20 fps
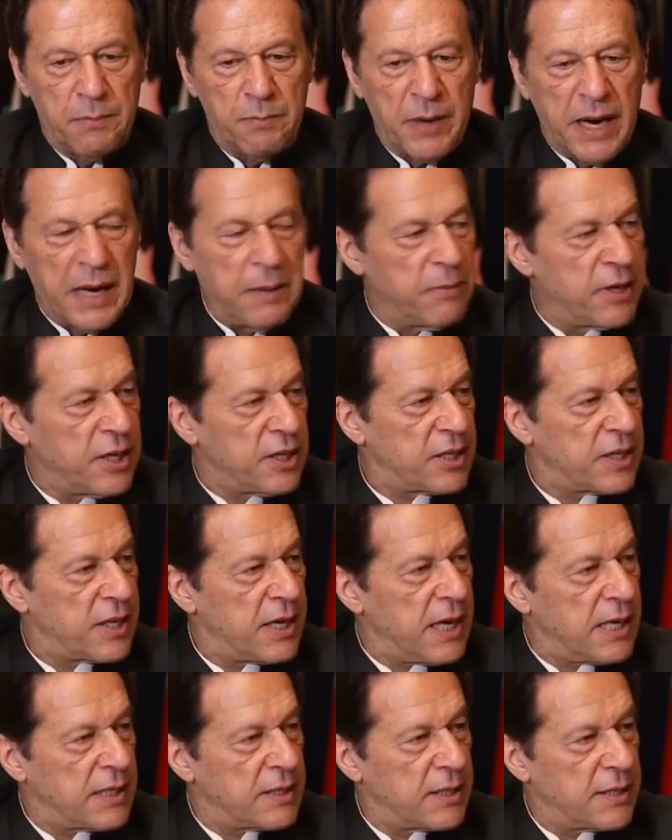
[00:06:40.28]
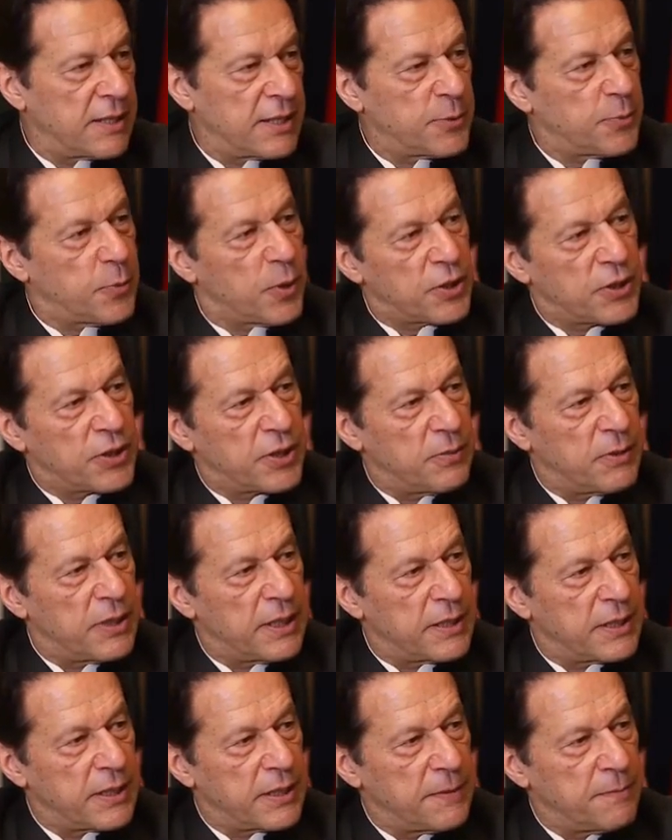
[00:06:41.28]
Prime Minister has the
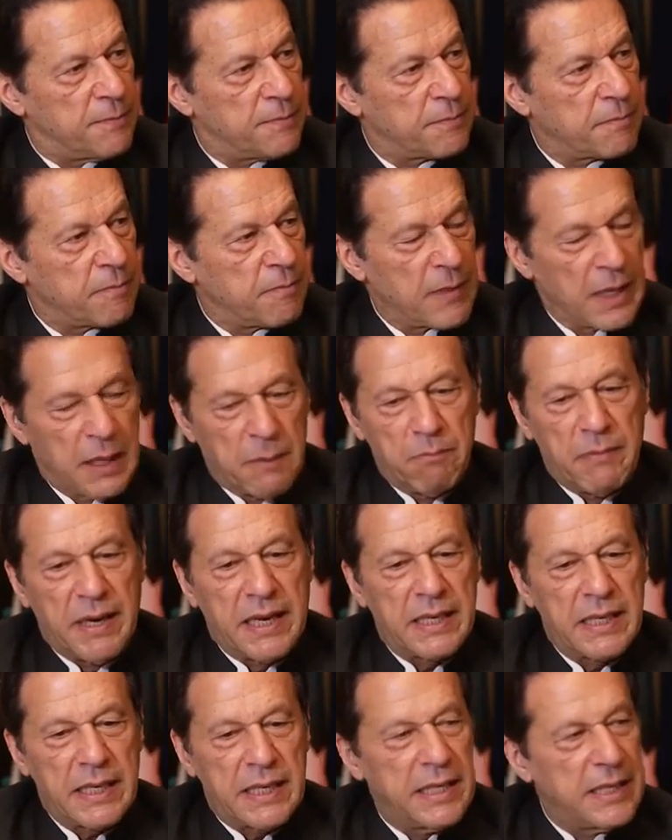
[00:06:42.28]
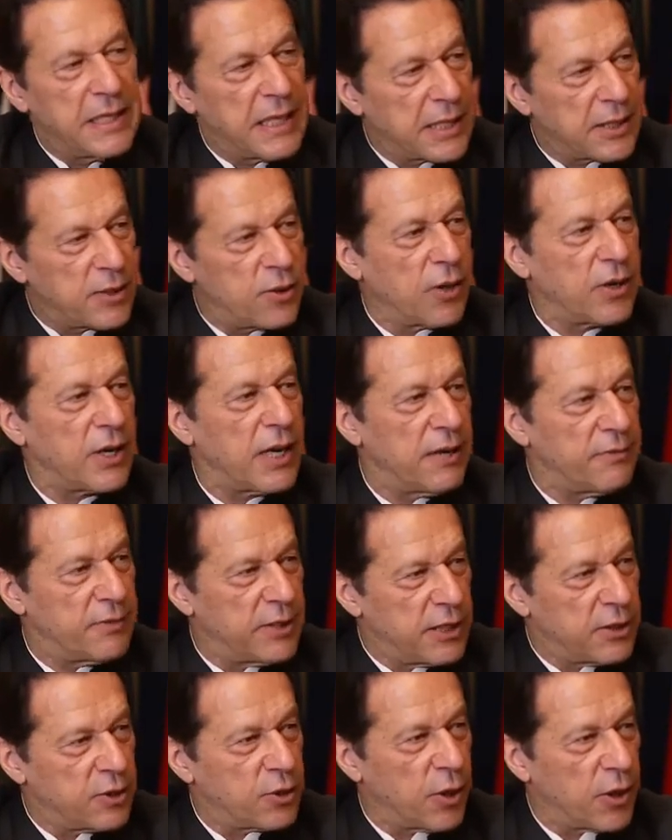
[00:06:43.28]
responsibility, but he does not have
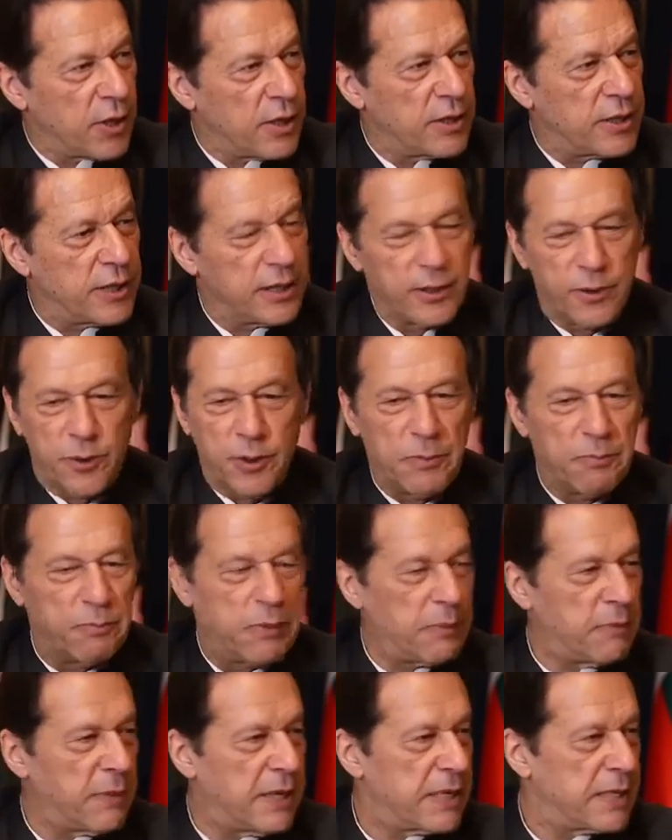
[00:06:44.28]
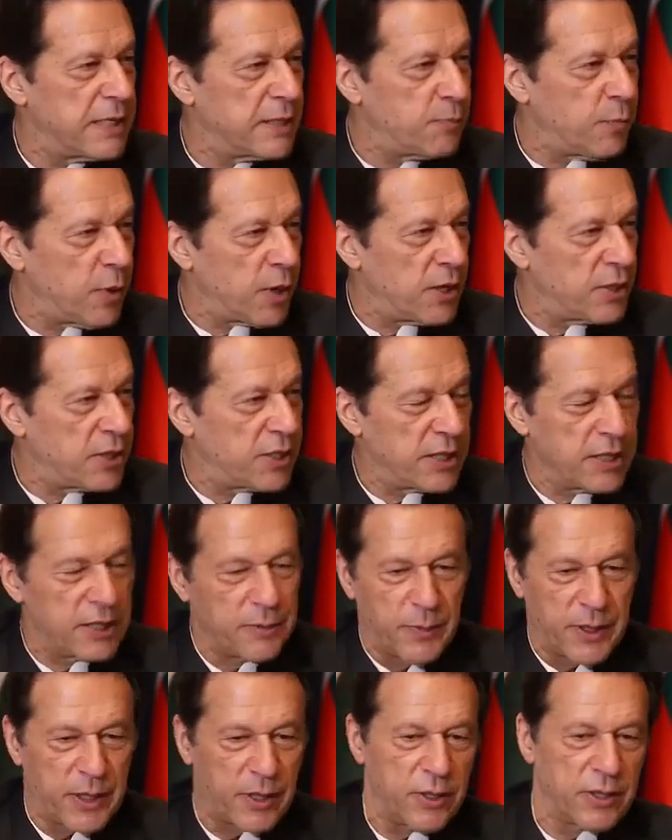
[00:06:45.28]
the authority to implement his policies
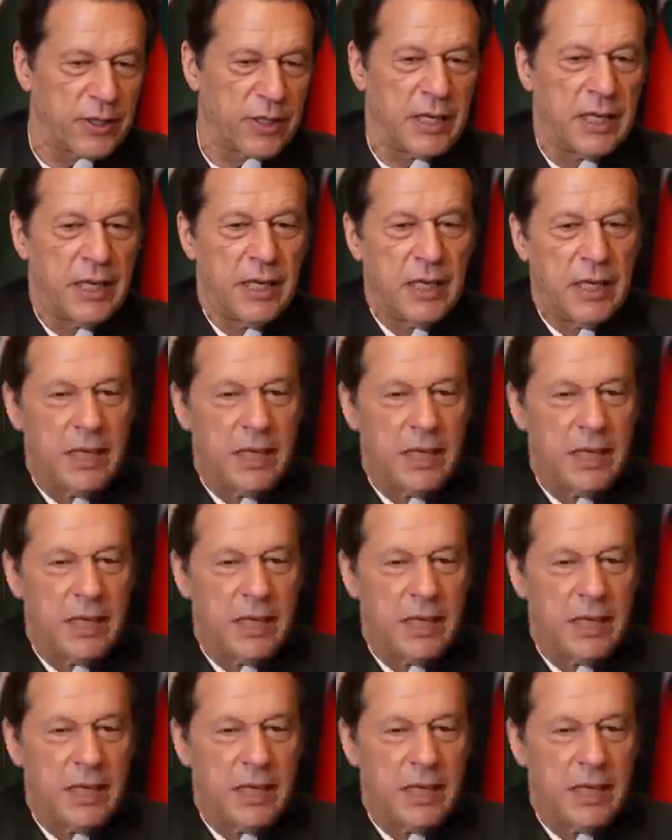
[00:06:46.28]
because